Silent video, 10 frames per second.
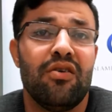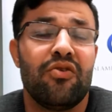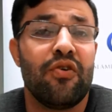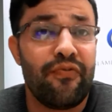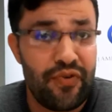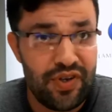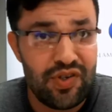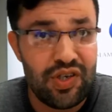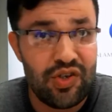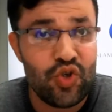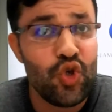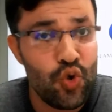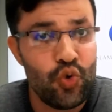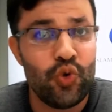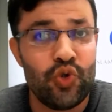references
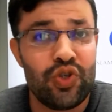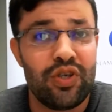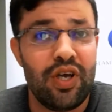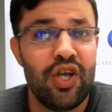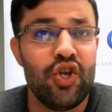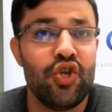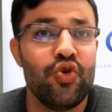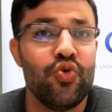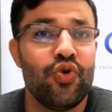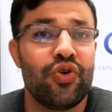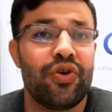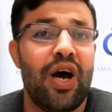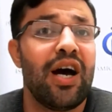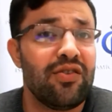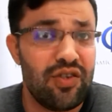used in your
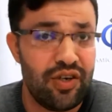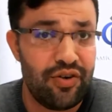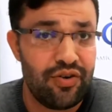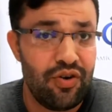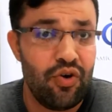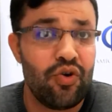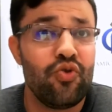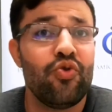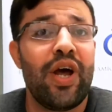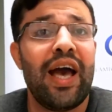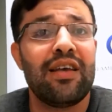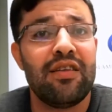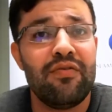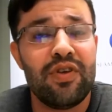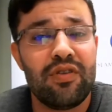answer or your
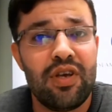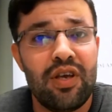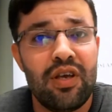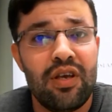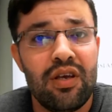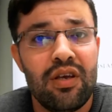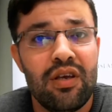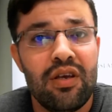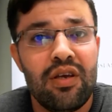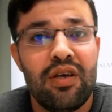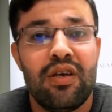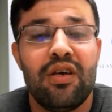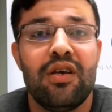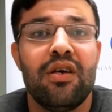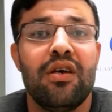activity,
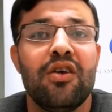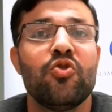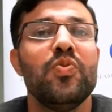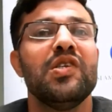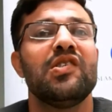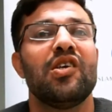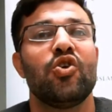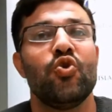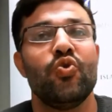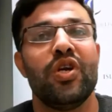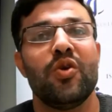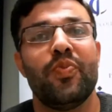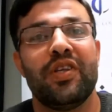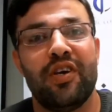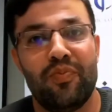it means securing
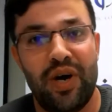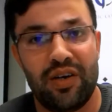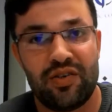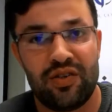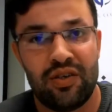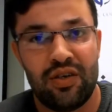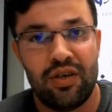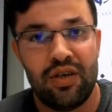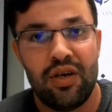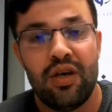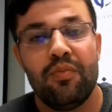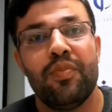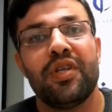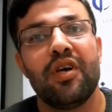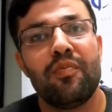better marks.
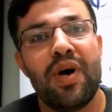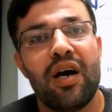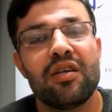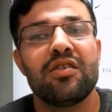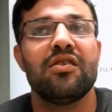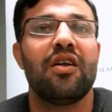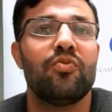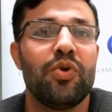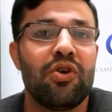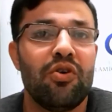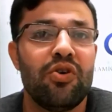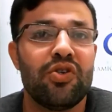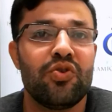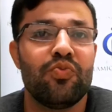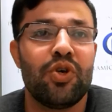Better marks, not
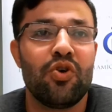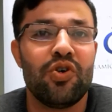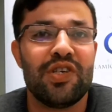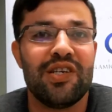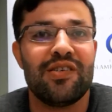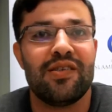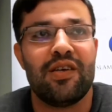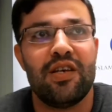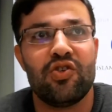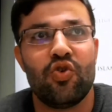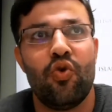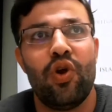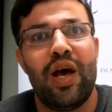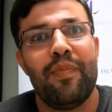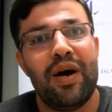because it's
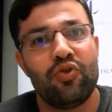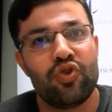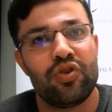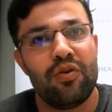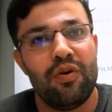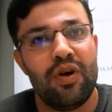all about